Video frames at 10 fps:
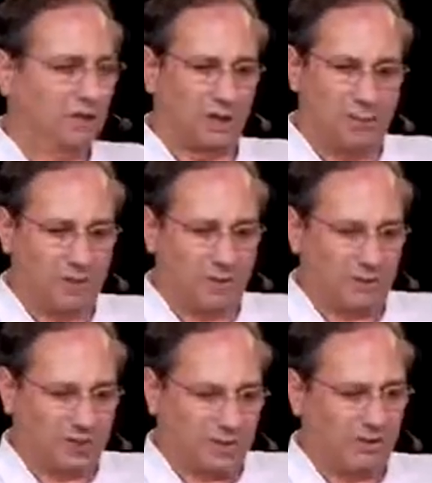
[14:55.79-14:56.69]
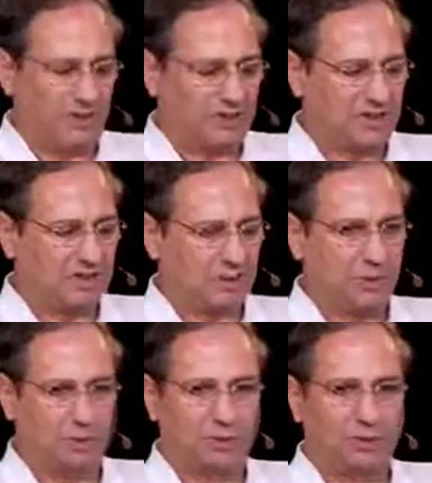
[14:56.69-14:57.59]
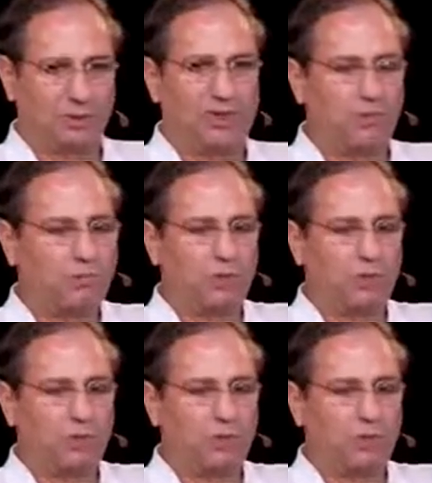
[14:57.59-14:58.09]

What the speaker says: I remember in '97, people told me,